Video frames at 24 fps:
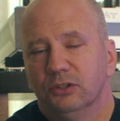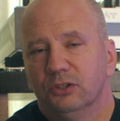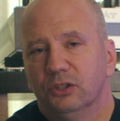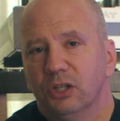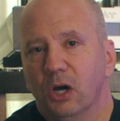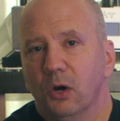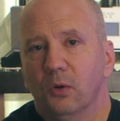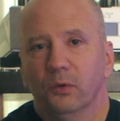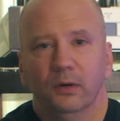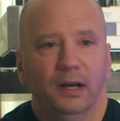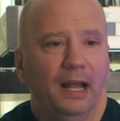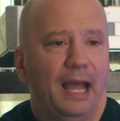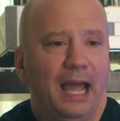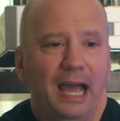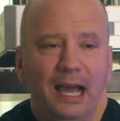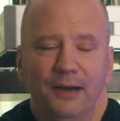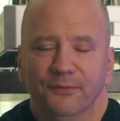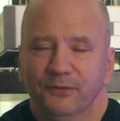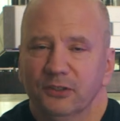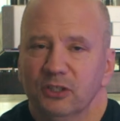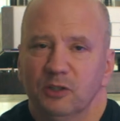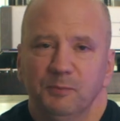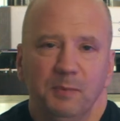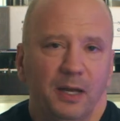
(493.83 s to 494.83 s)
Don't
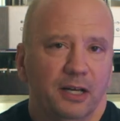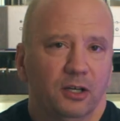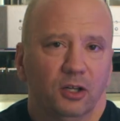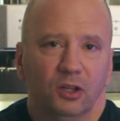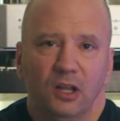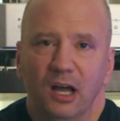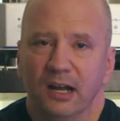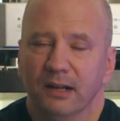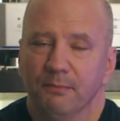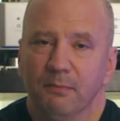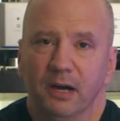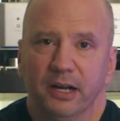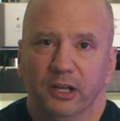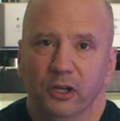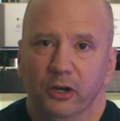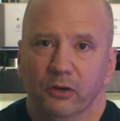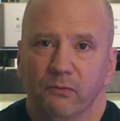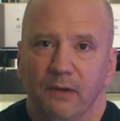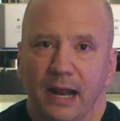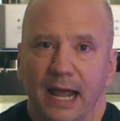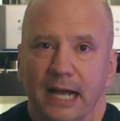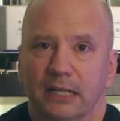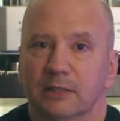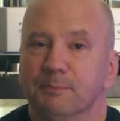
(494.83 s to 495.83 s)
have to spend a lot of money
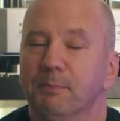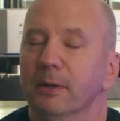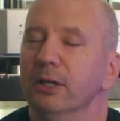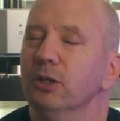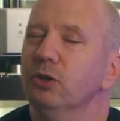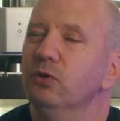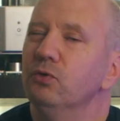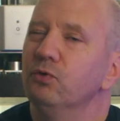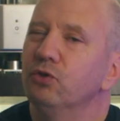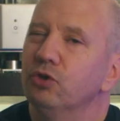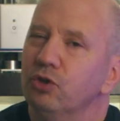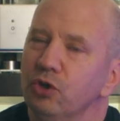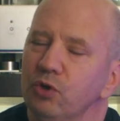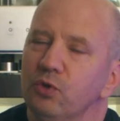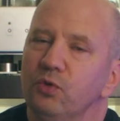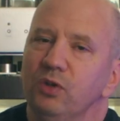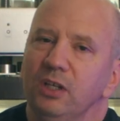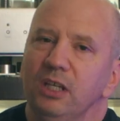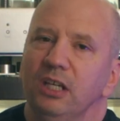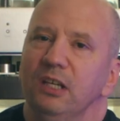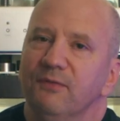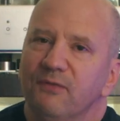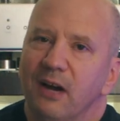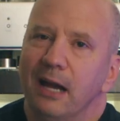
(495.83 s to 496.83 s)
on racks, but you do
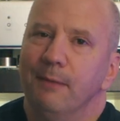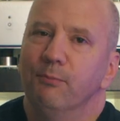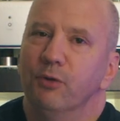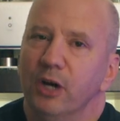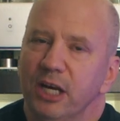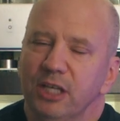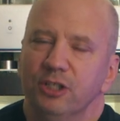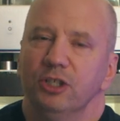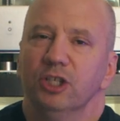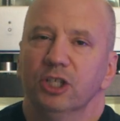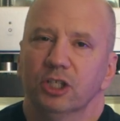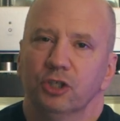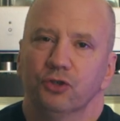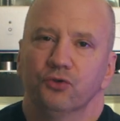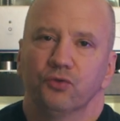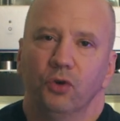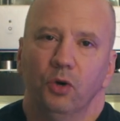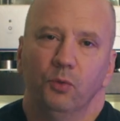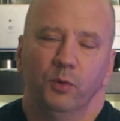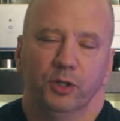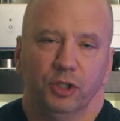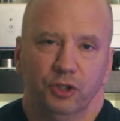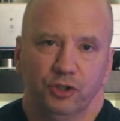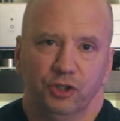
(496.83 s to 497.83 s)
need vibration
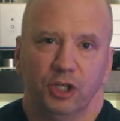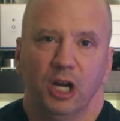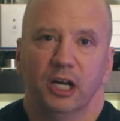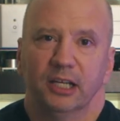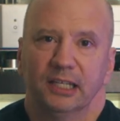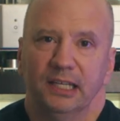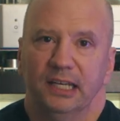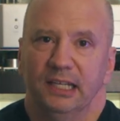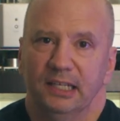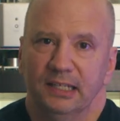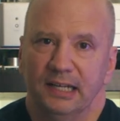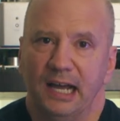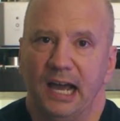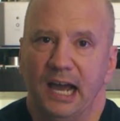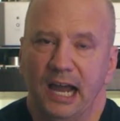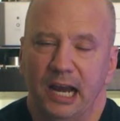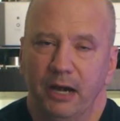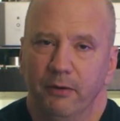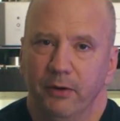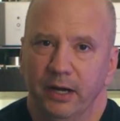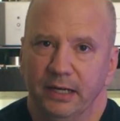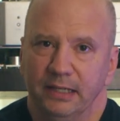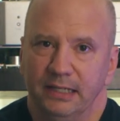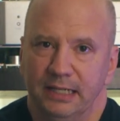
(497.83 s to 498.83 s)
control when you start getting into
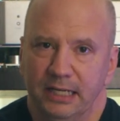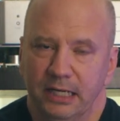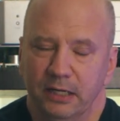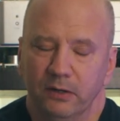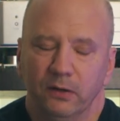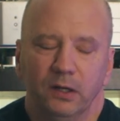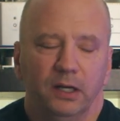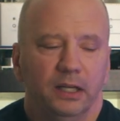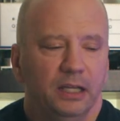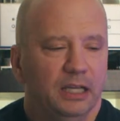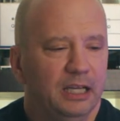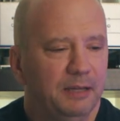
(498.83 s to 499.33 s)
higher end gear.